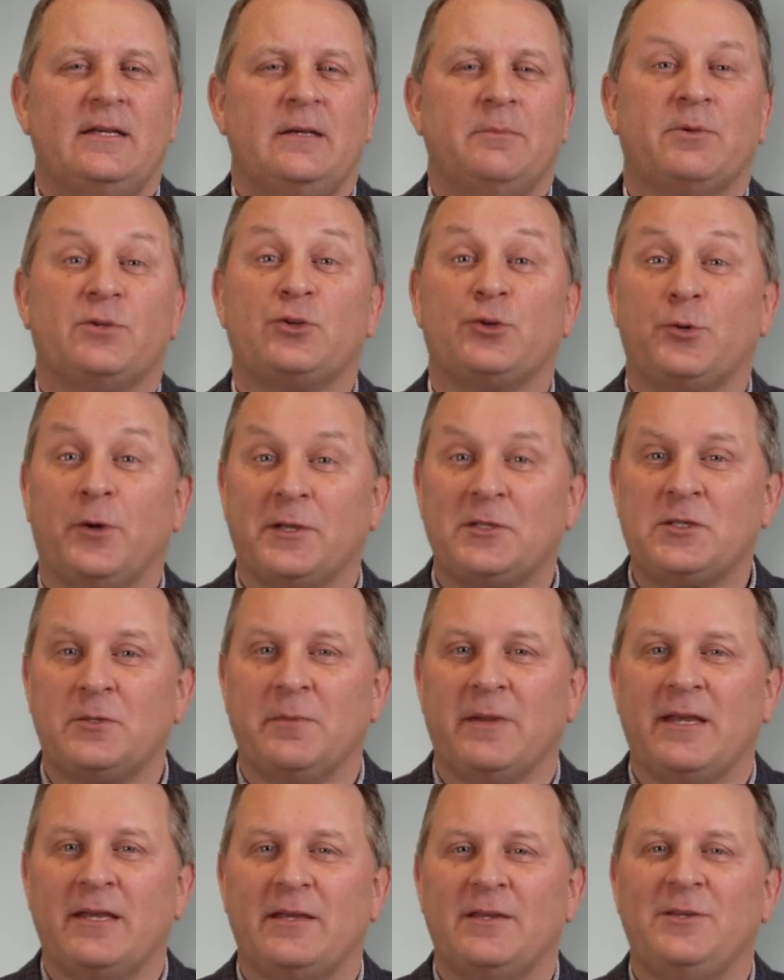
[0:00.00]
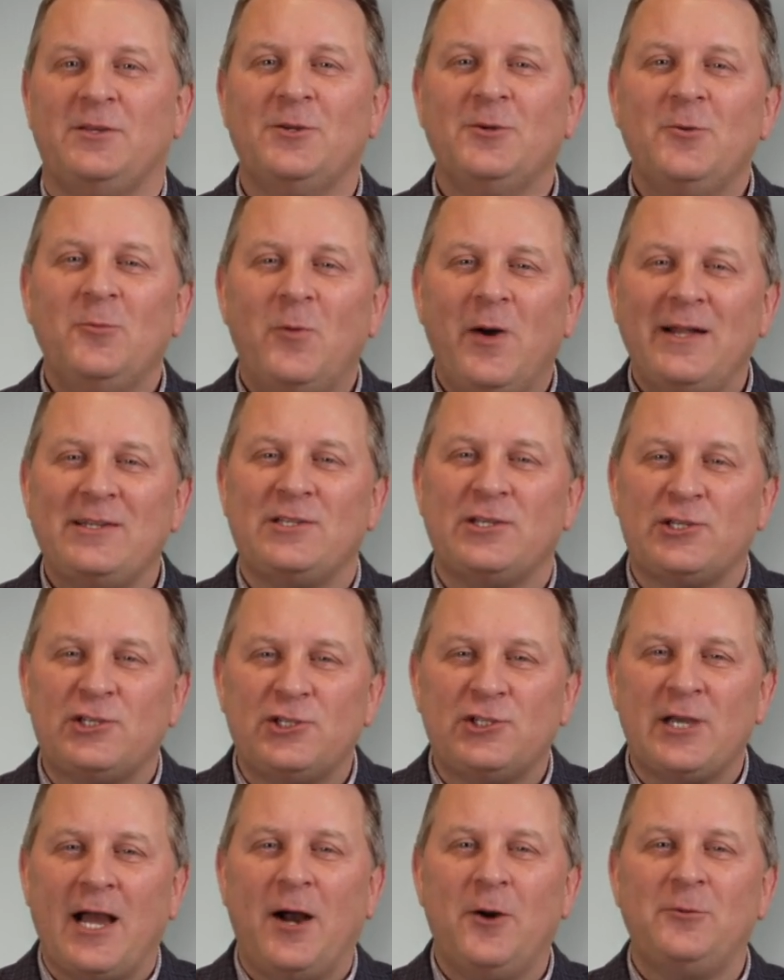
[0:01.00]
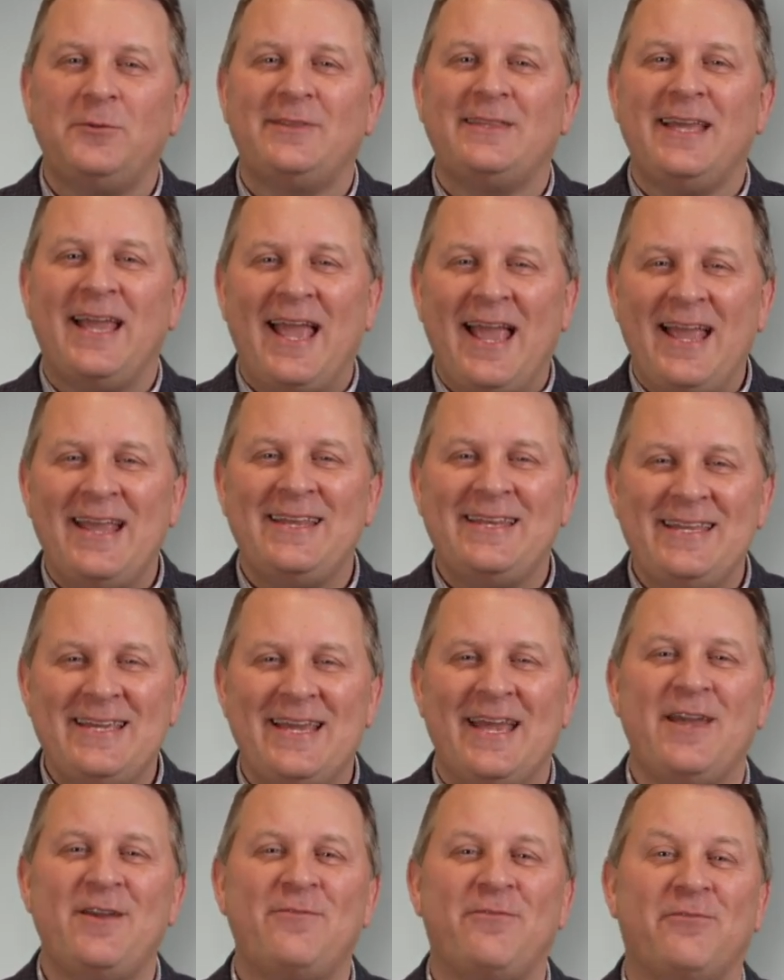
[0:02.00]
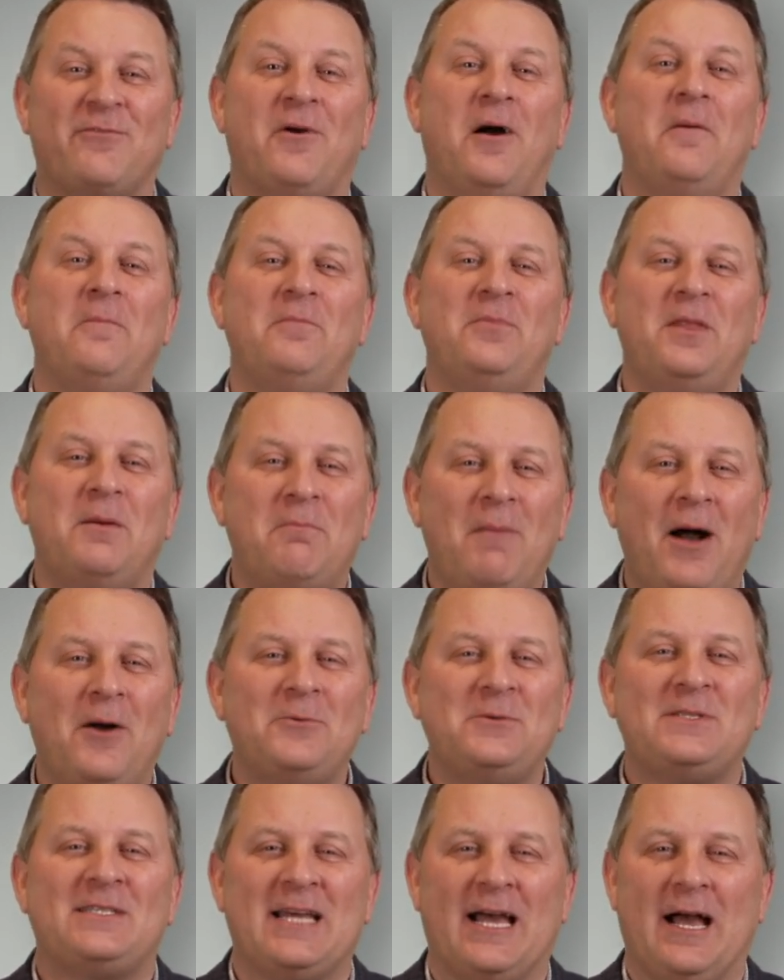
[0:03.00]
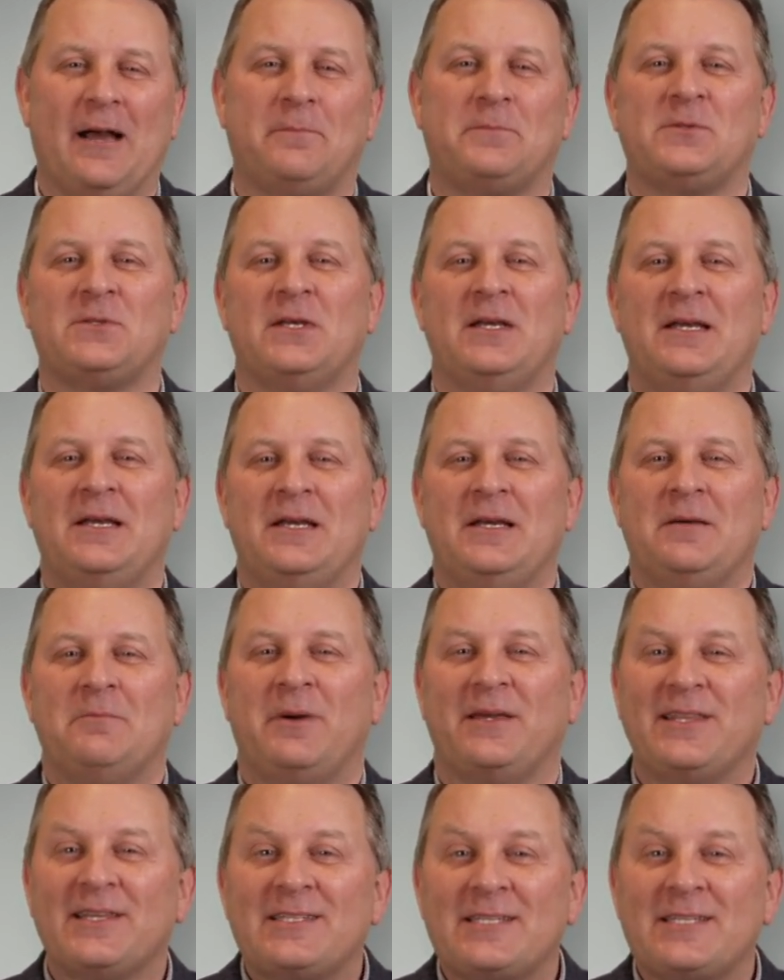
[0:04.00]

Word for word: But trust me, you'll want to shout the ADA from the mountaintops by the